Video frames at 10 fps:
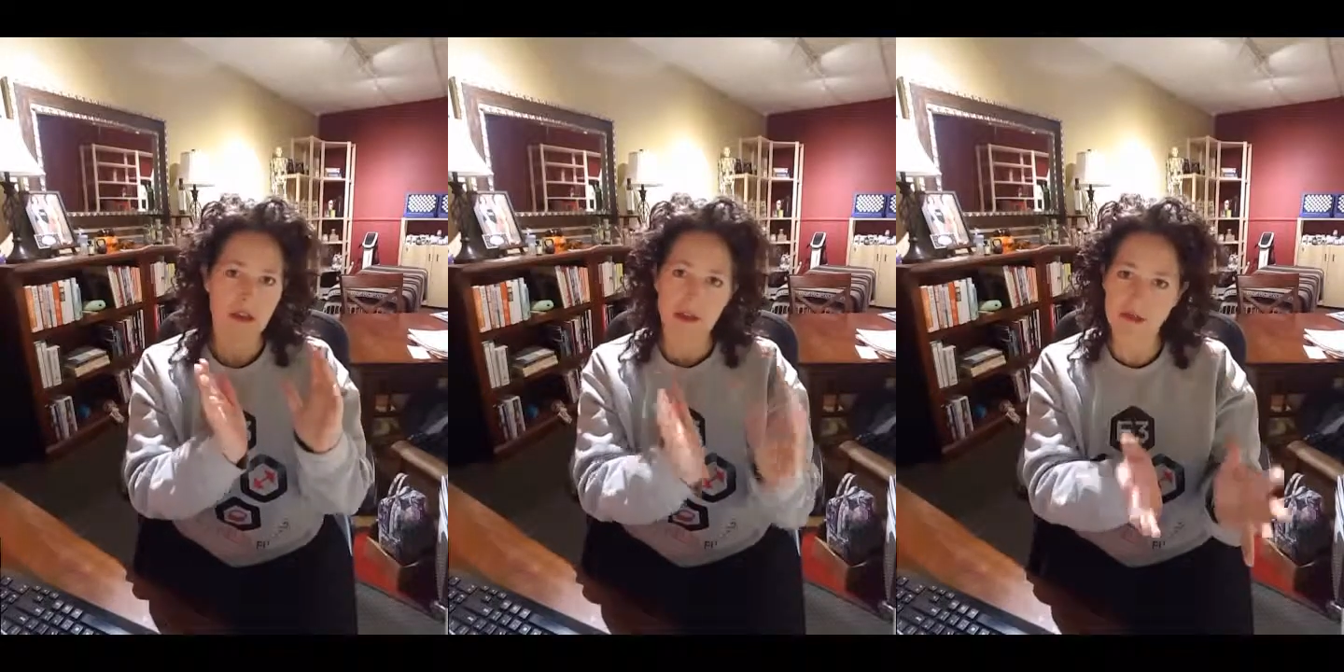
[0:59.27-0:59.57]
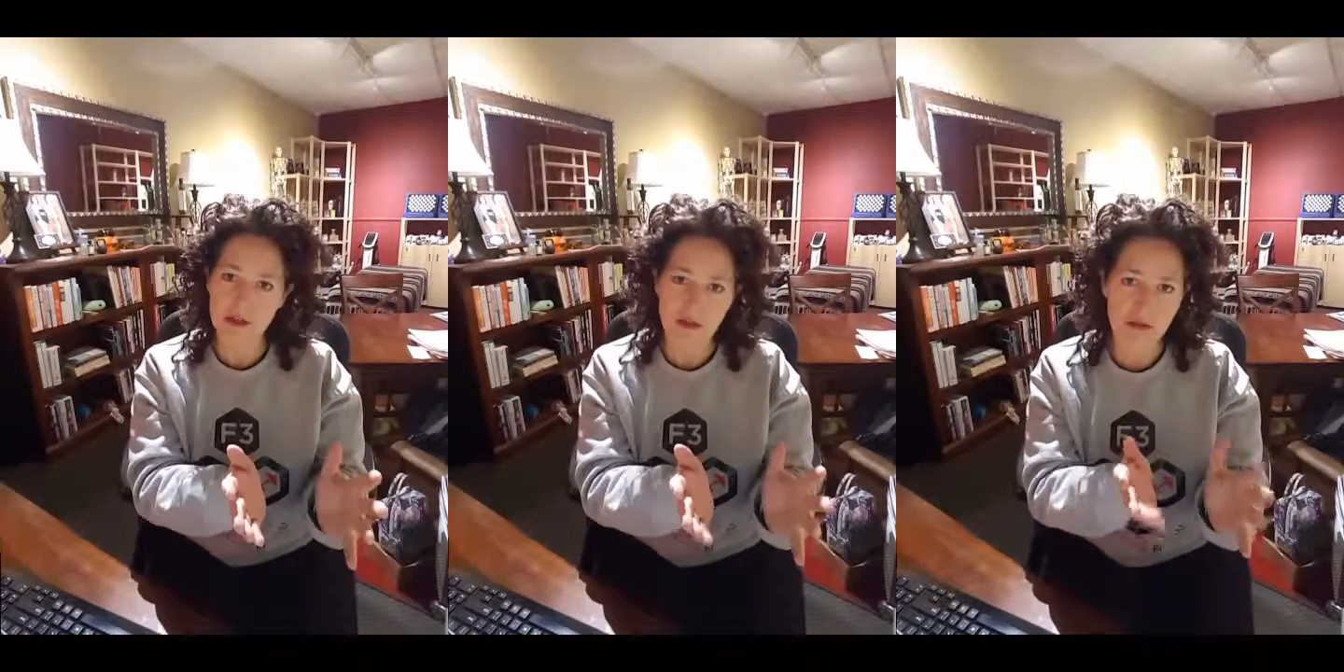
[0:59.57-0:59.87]
the
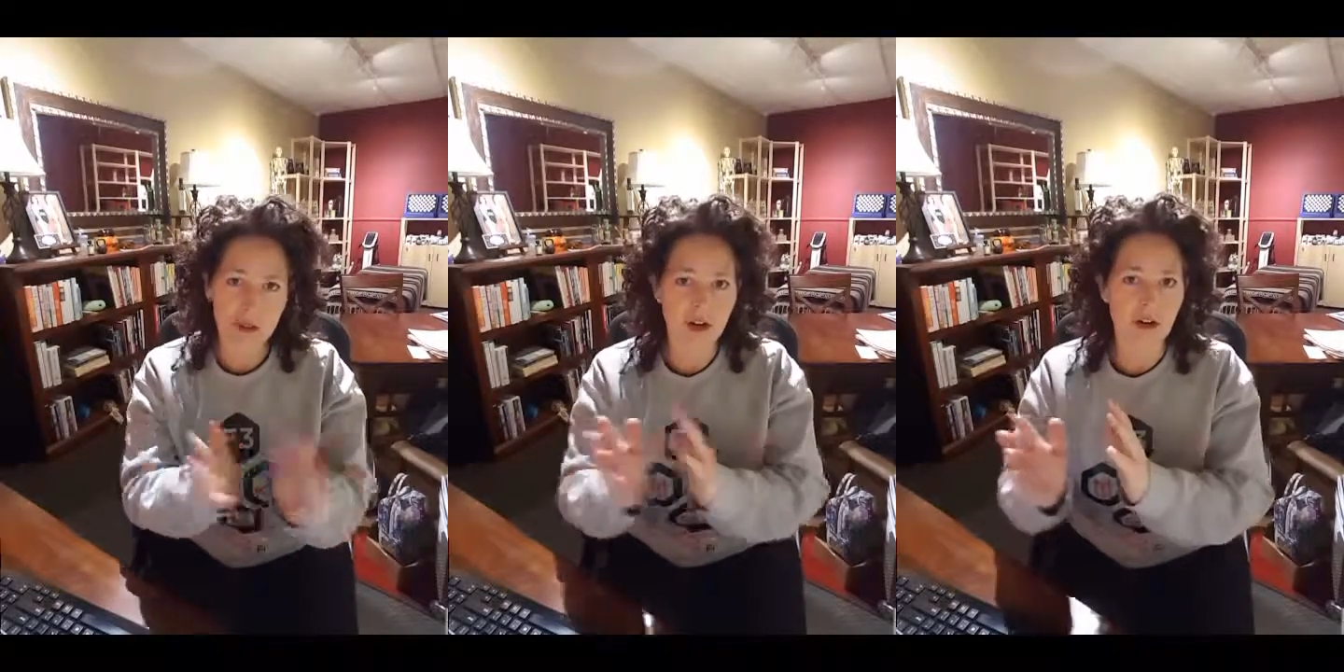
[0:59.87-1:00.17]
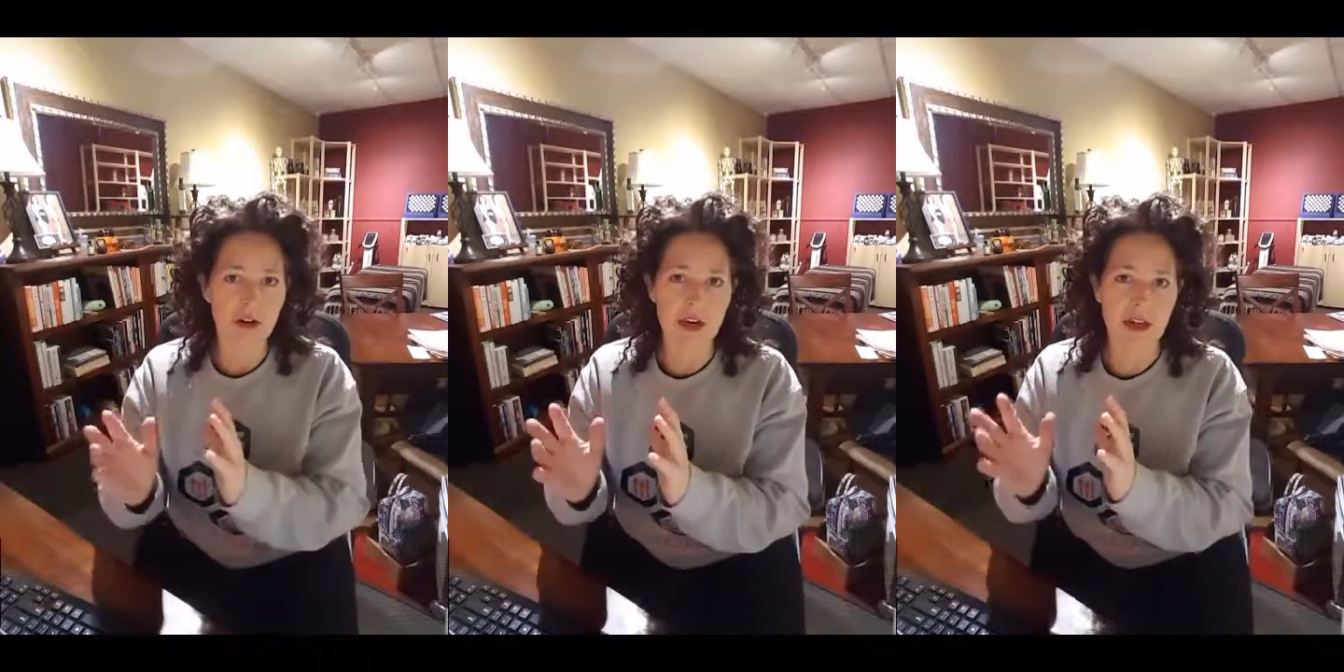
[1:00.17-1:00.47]
muscle
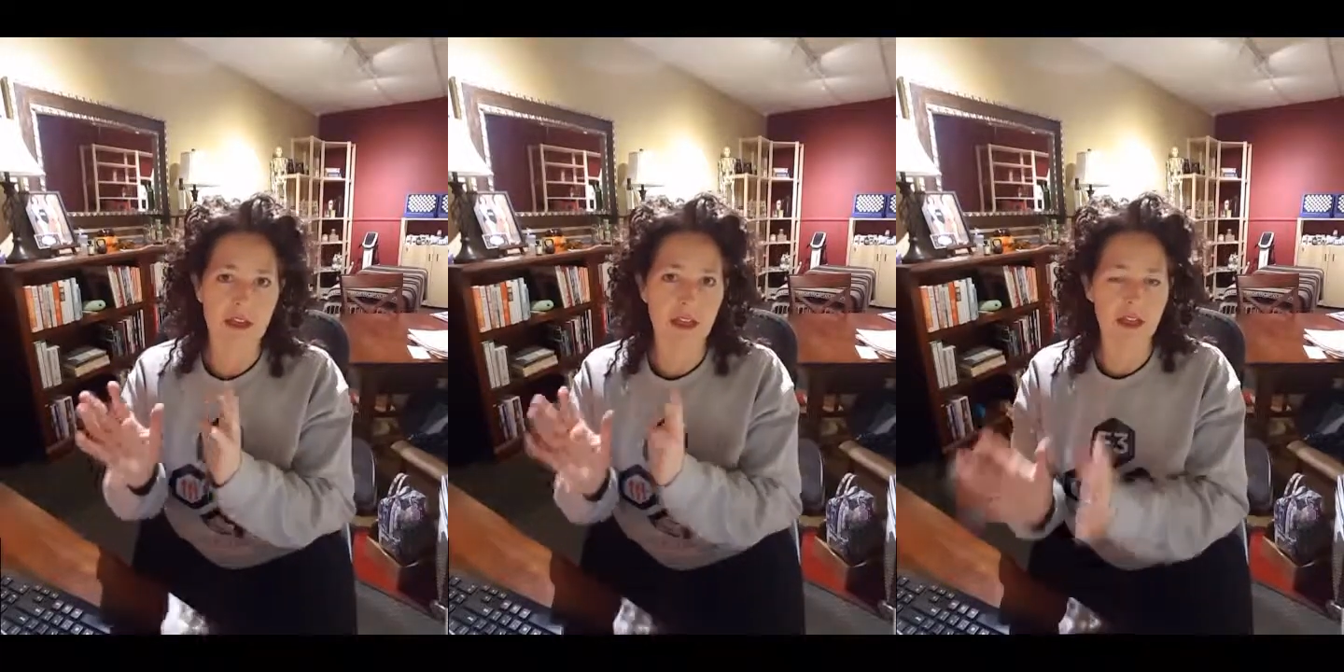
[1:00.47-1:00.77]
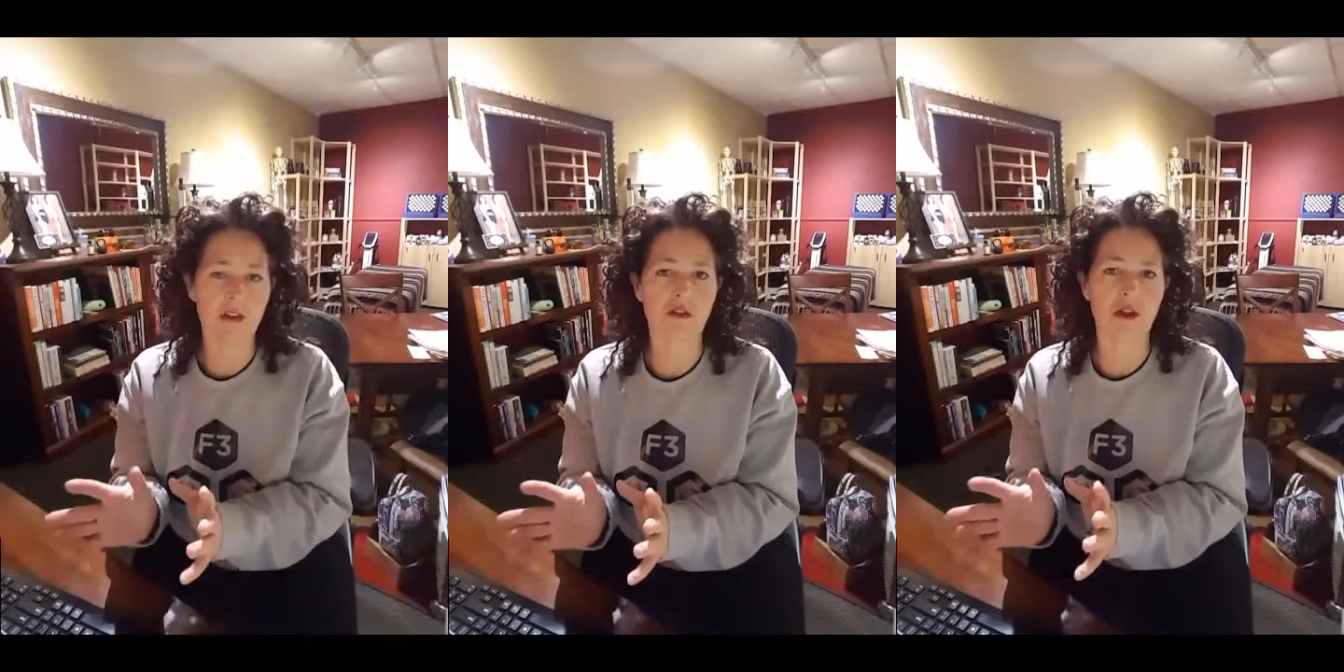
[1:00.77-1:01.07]
decrease,
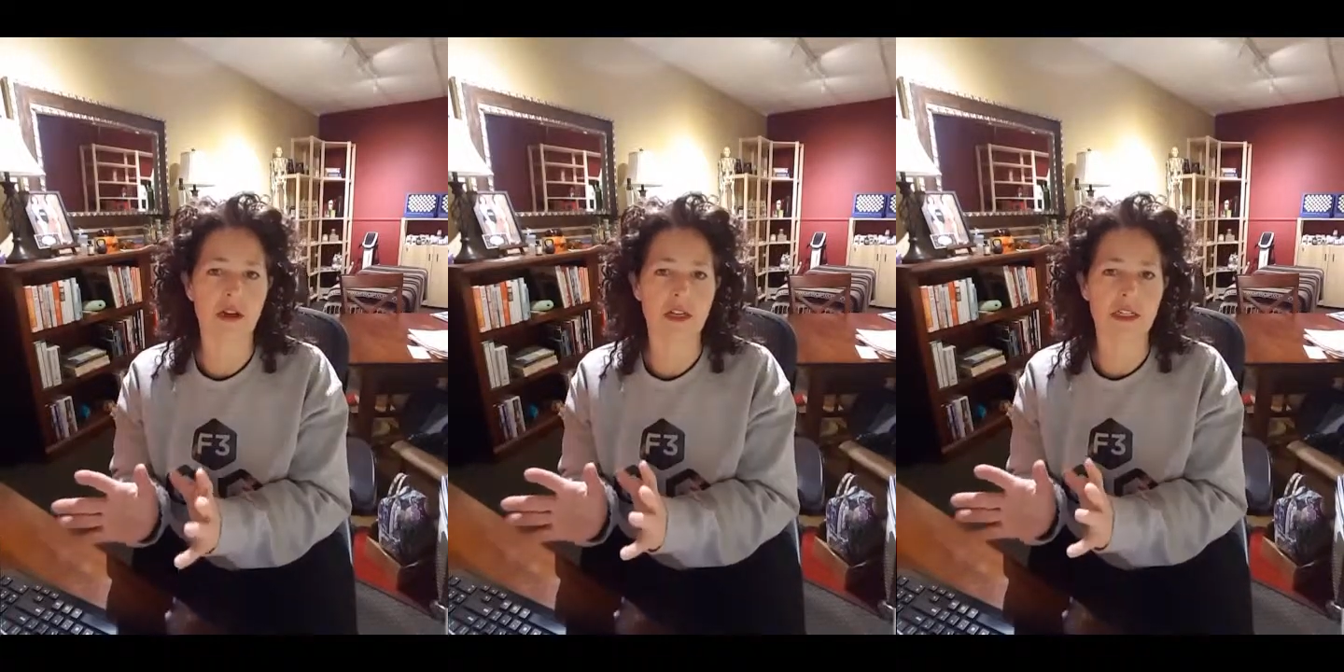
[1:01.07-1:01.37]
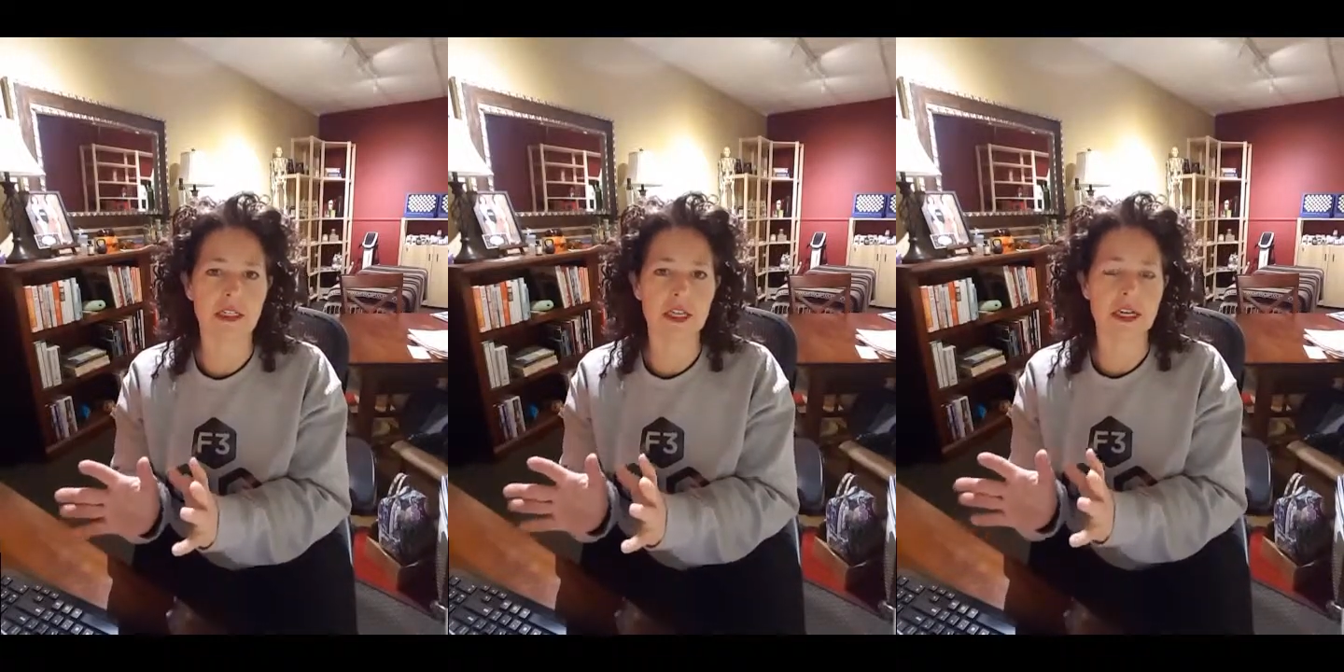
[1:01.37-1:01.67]
and the chronic
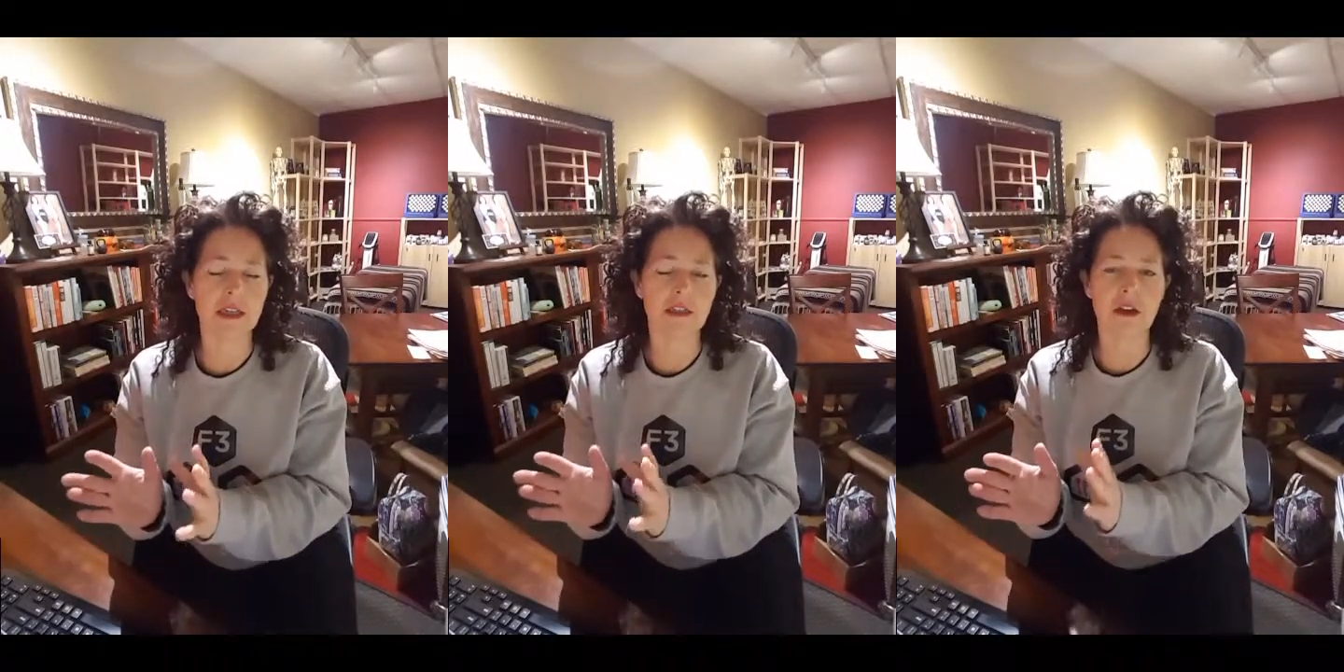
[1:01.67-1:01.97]
disease.